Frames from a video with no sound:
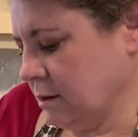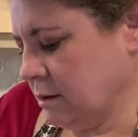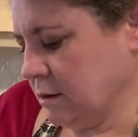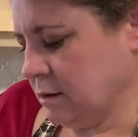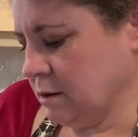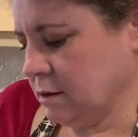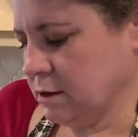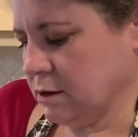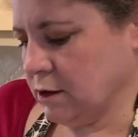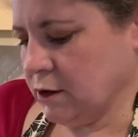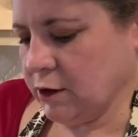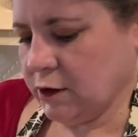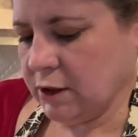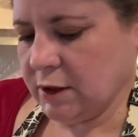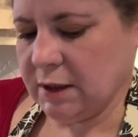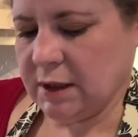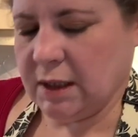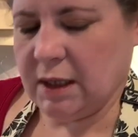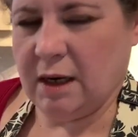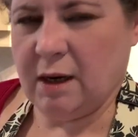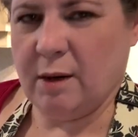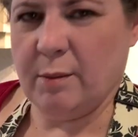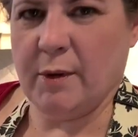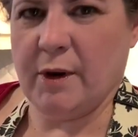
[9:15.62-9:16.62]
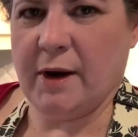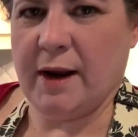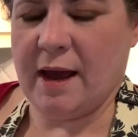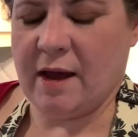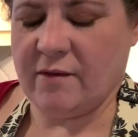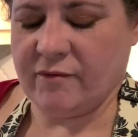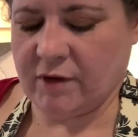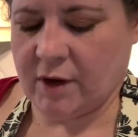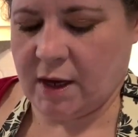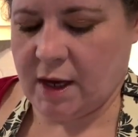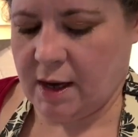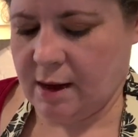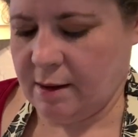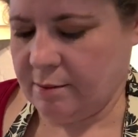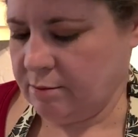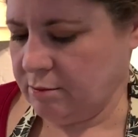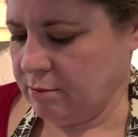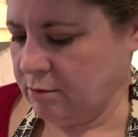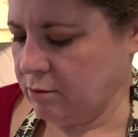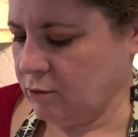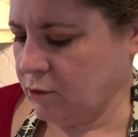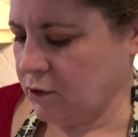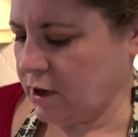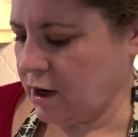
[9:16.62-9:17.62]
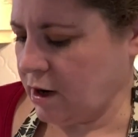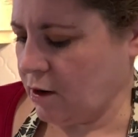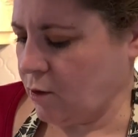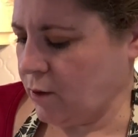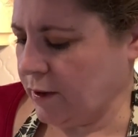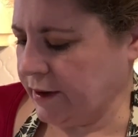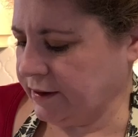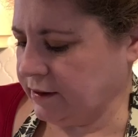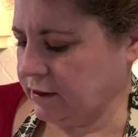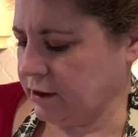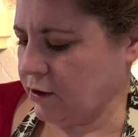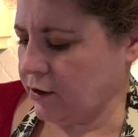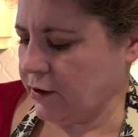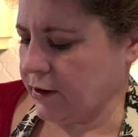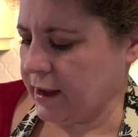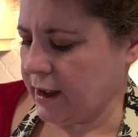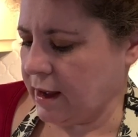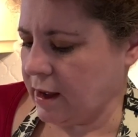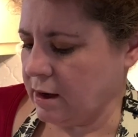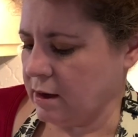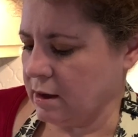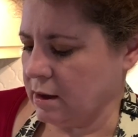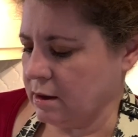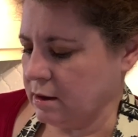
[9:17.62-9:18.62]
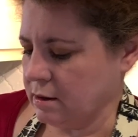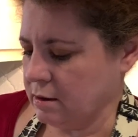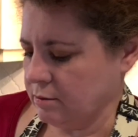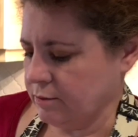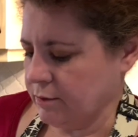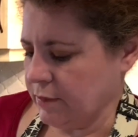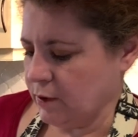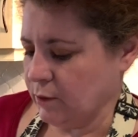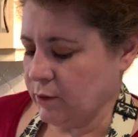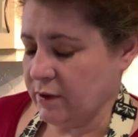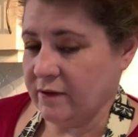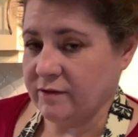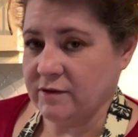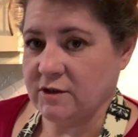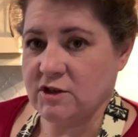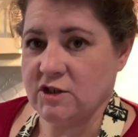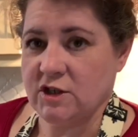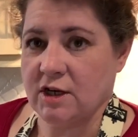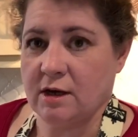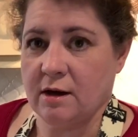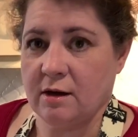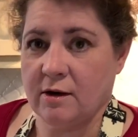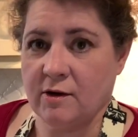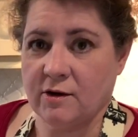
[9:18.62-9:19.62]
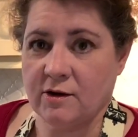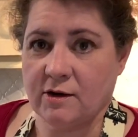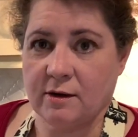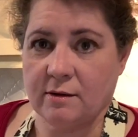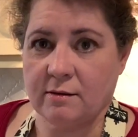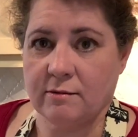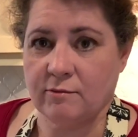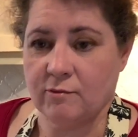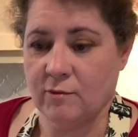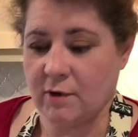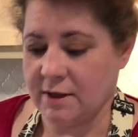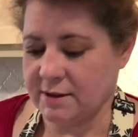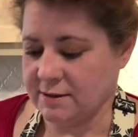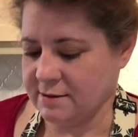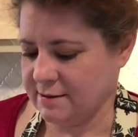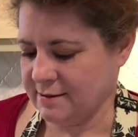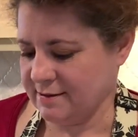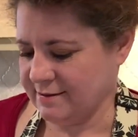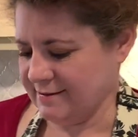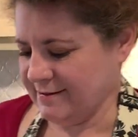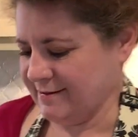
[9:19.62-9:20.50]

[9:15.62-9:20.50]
So you're going to need about half a cup. We're not quite there yet, but we have to check on our rice.